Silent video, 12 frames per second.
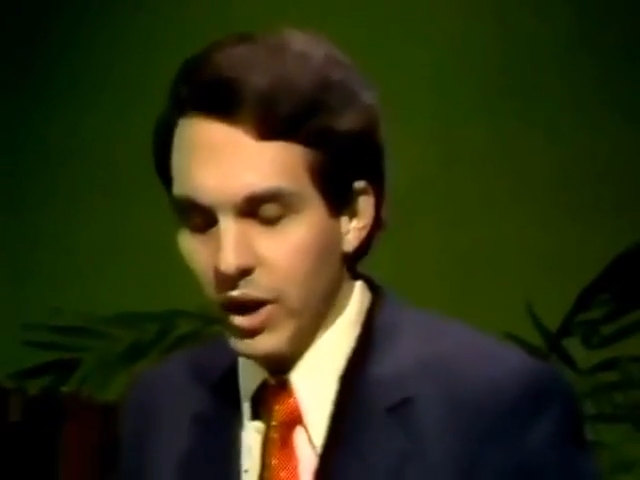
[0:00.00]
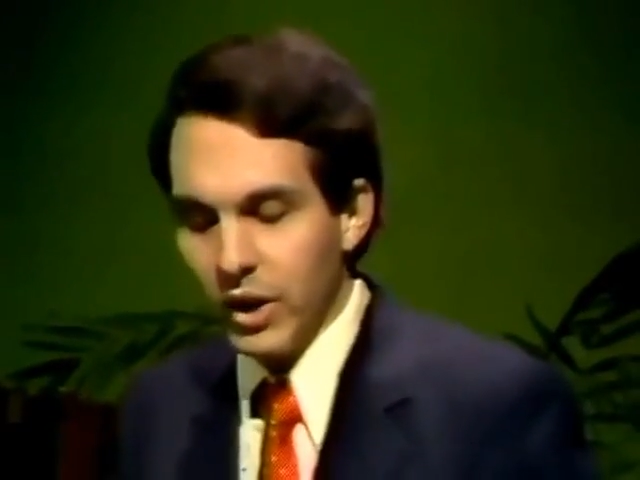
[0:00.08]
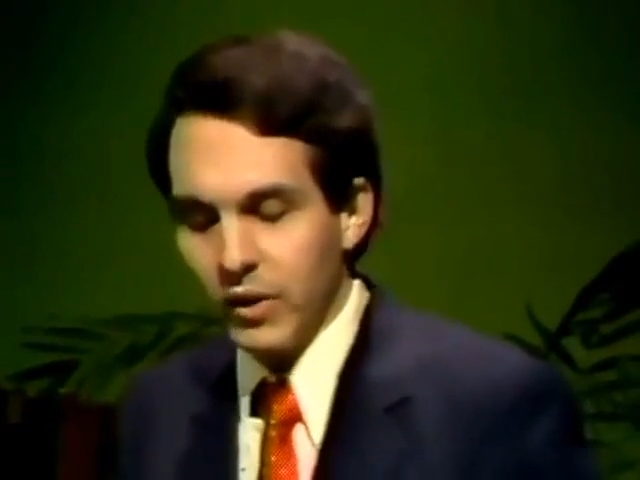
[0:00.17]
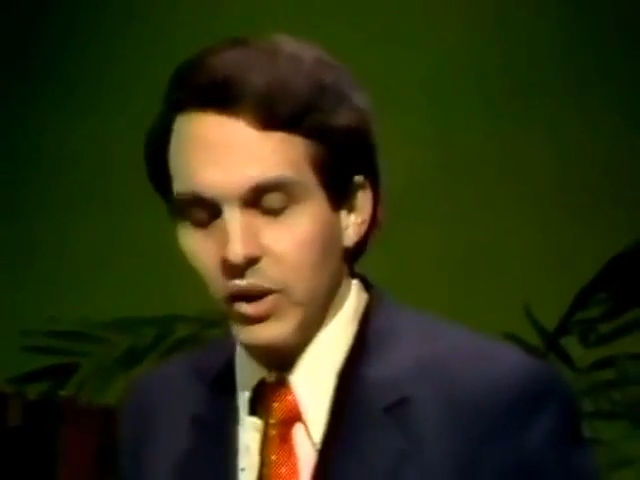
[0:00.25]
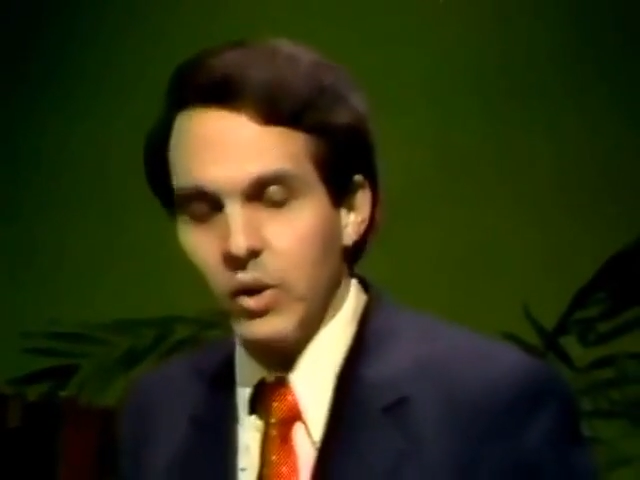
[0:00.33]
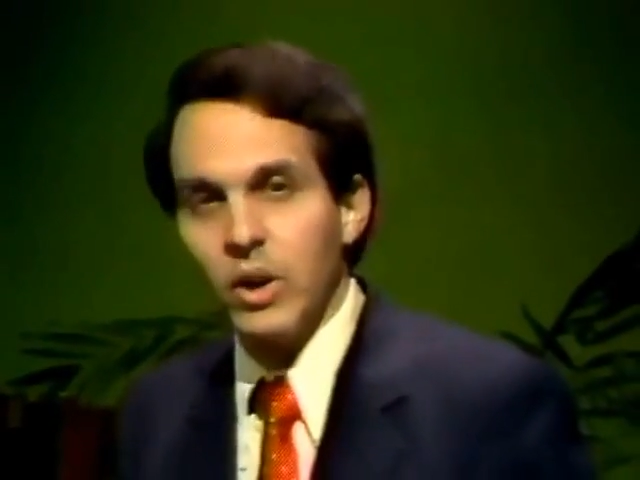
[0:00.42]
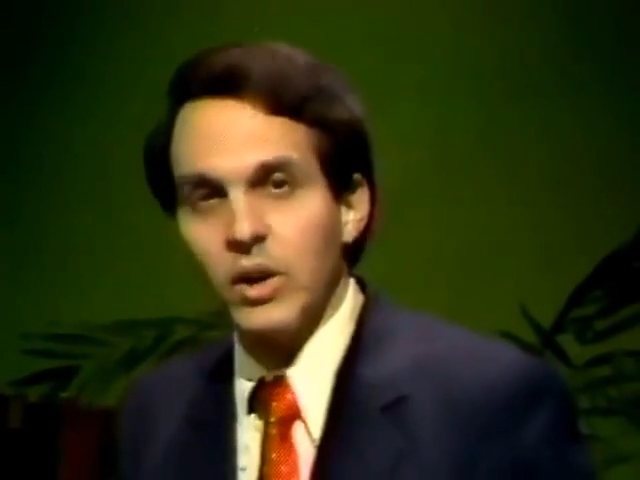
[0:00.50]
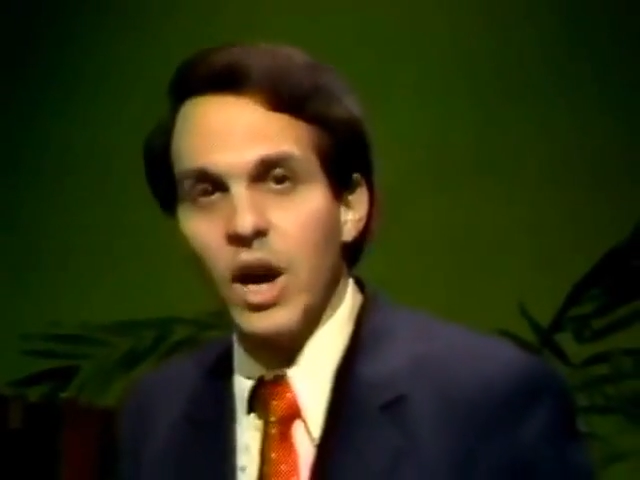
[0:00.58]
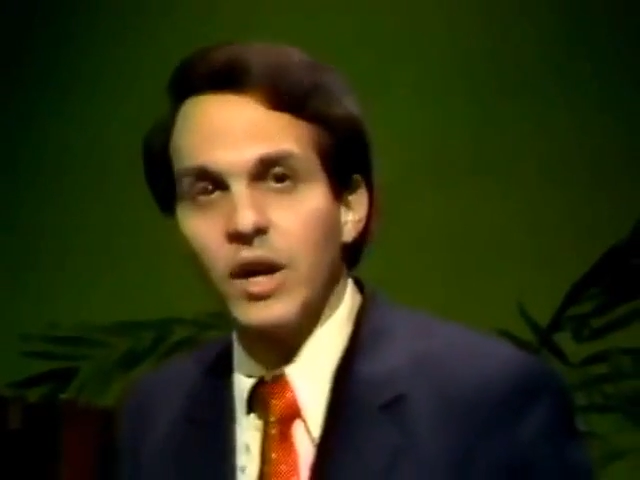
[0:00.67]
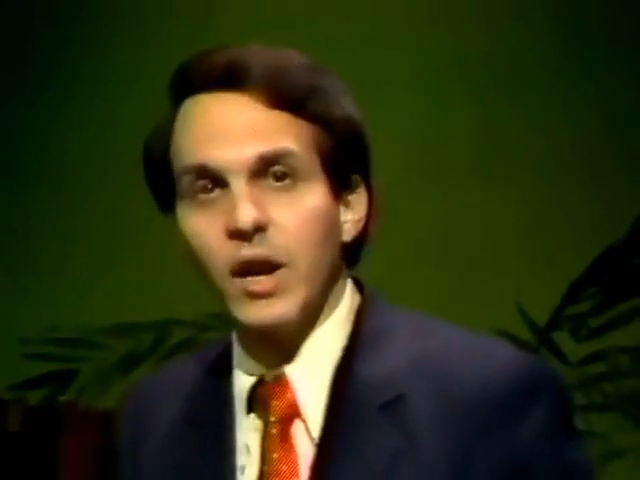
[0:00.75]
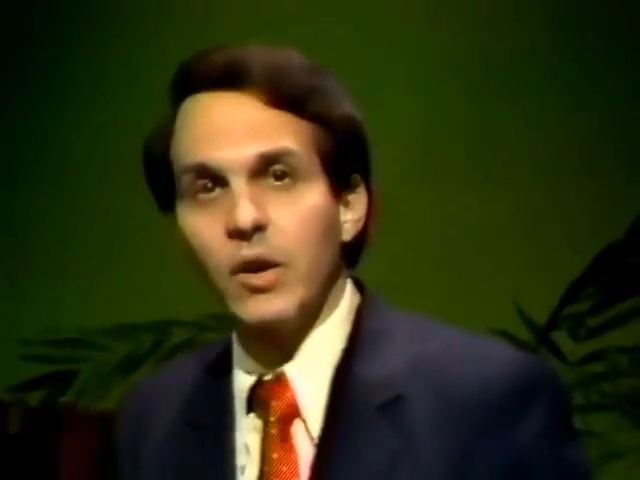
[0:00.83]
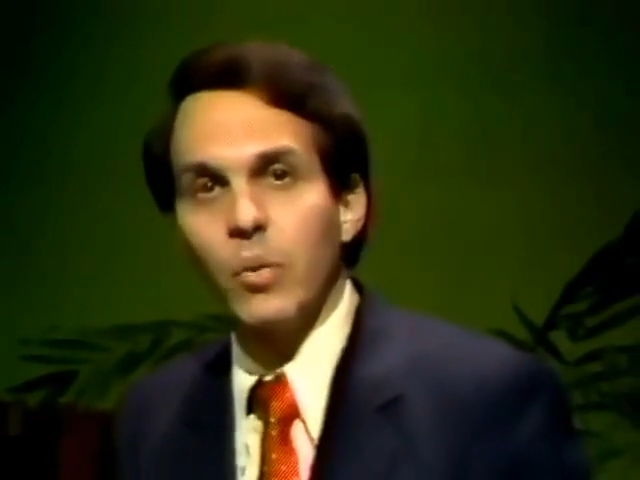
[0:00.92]
that you could
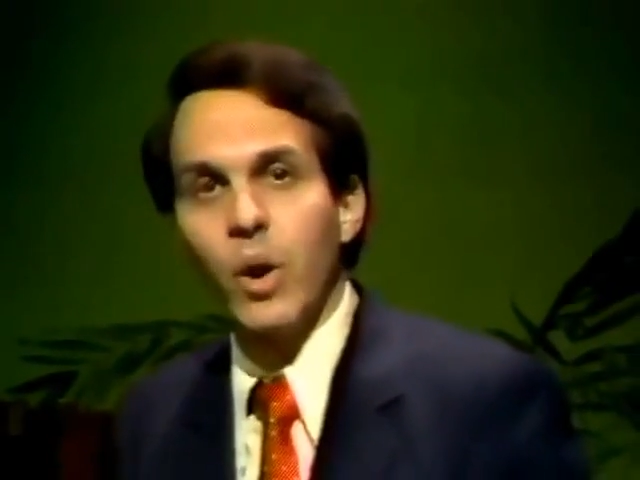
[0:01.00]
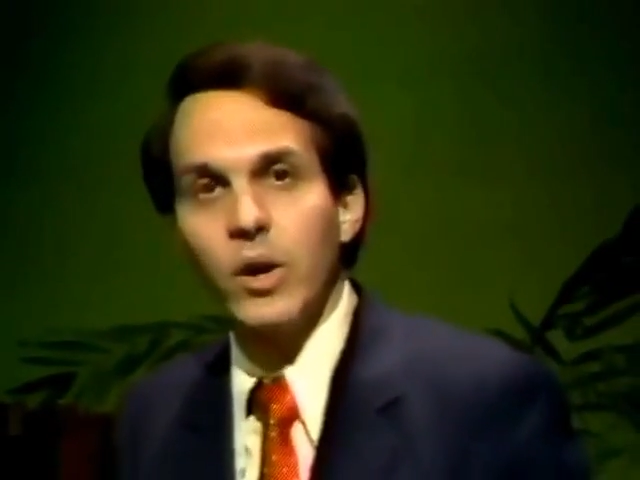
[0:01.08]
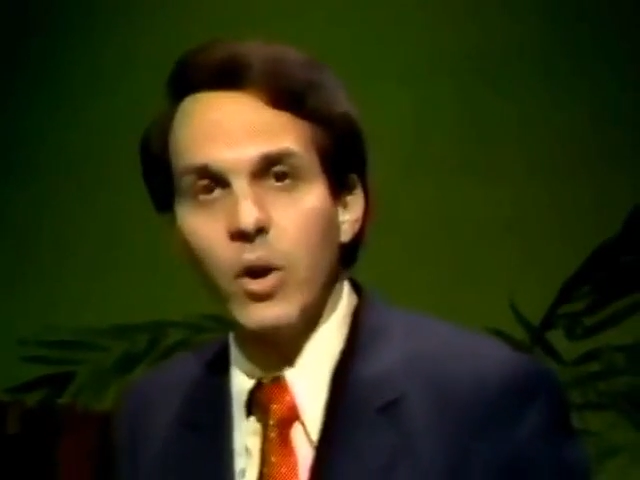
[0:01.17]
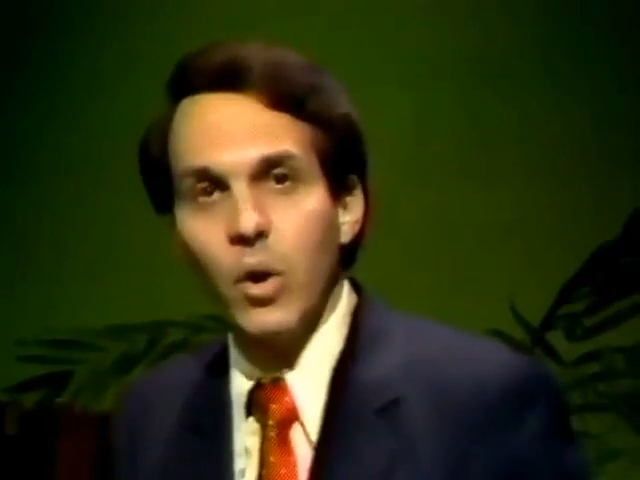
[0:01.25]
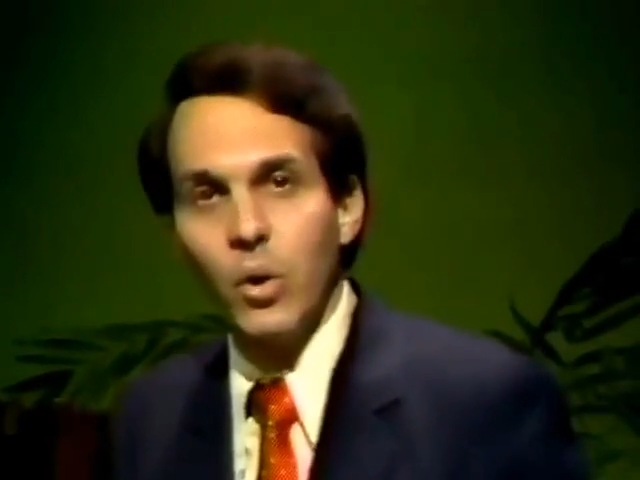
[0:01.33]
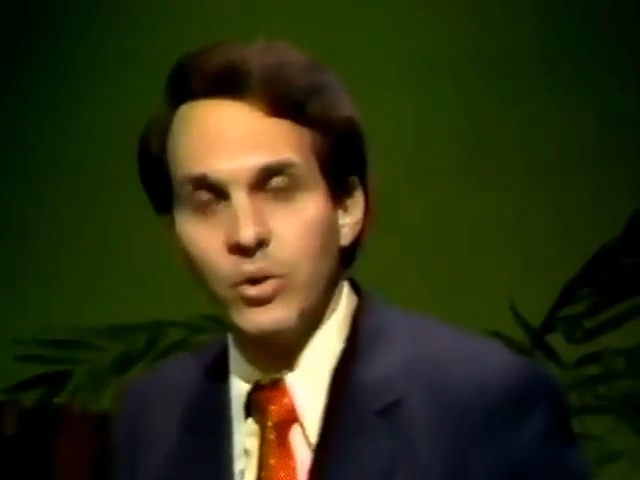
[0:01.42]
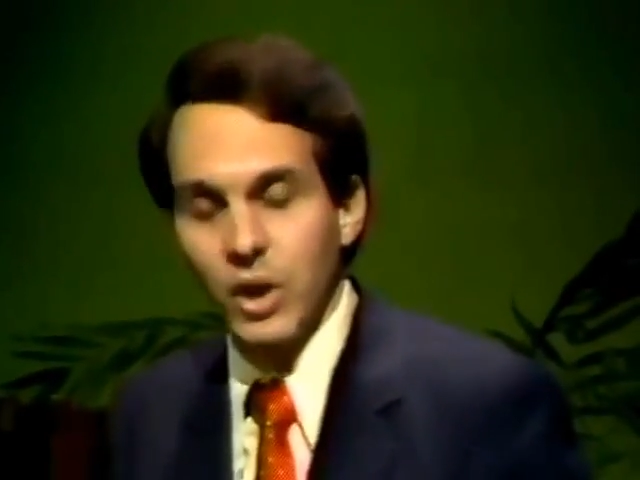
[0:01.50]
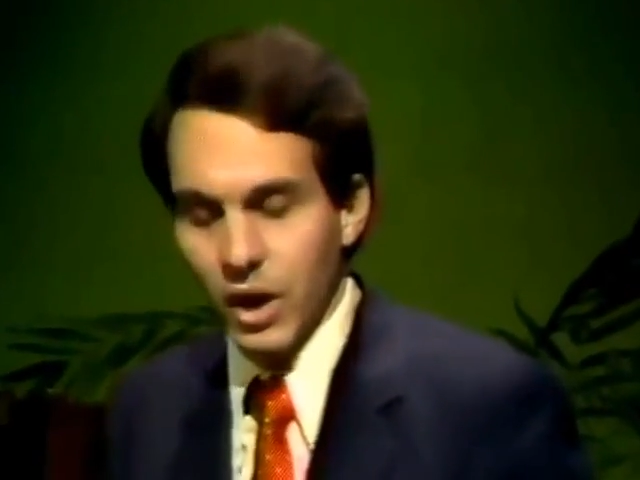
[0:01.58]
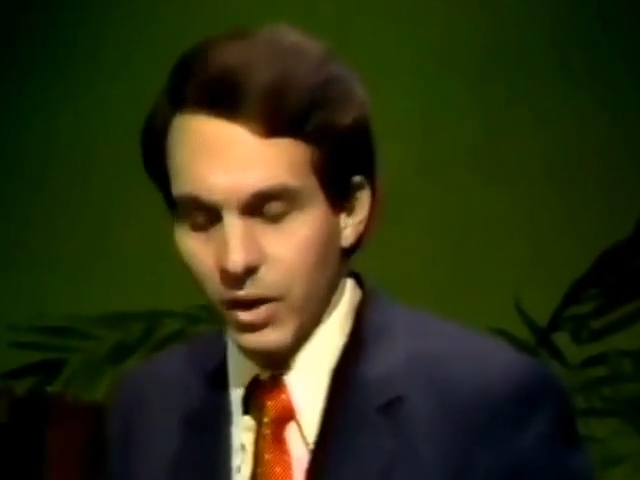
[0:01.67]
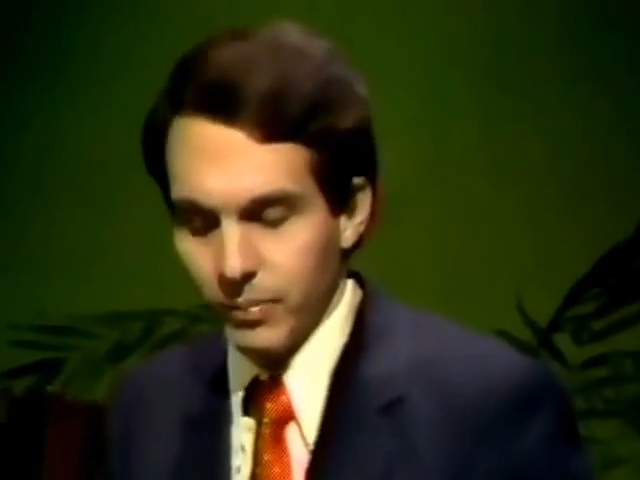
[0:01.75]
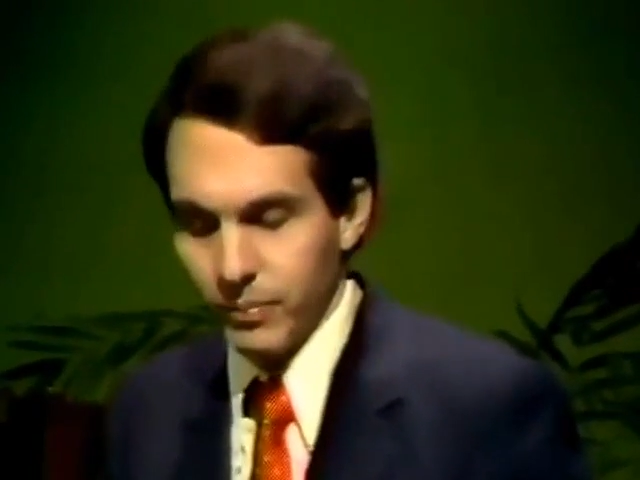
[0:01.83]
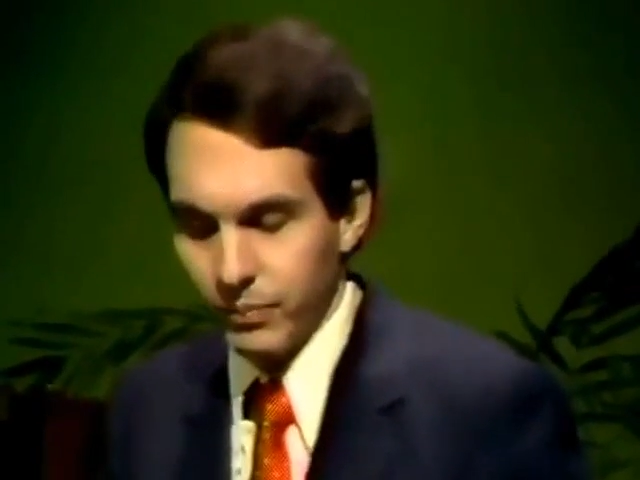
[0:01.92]
not get quite a hold on.